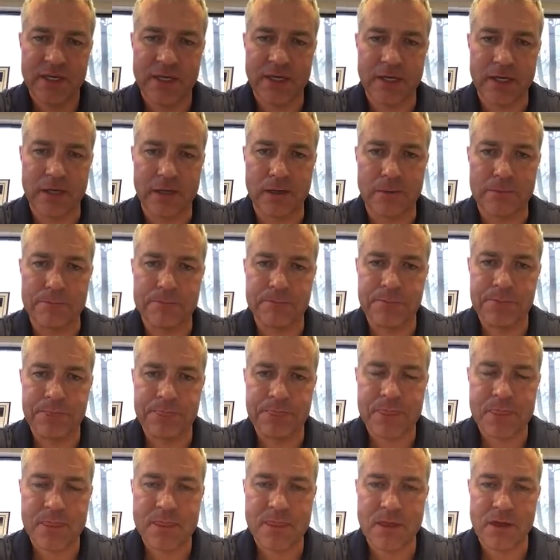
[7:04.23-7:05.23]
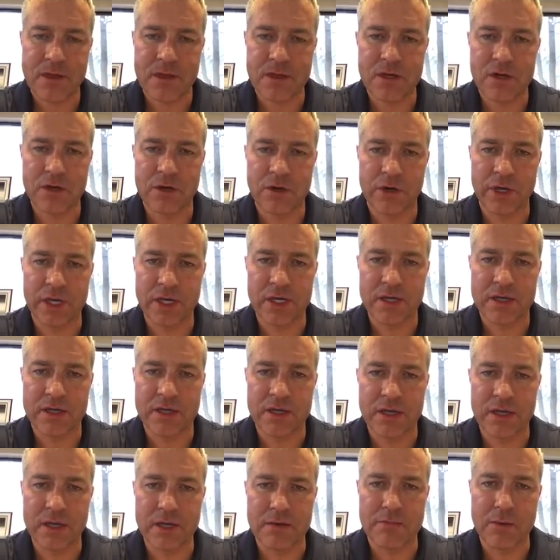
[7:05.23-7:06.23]
You know,
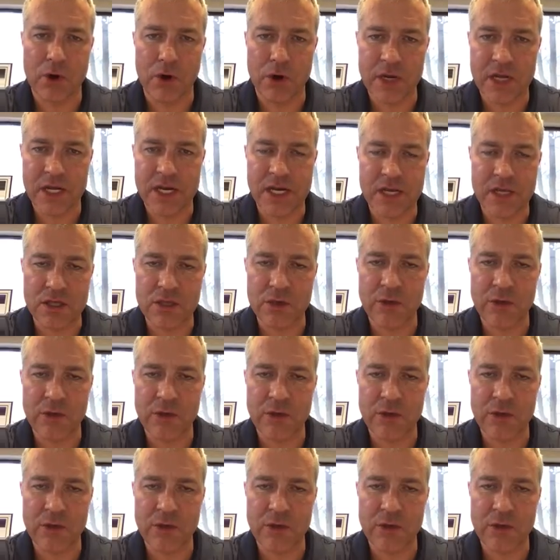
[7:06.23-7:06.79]
in marketing,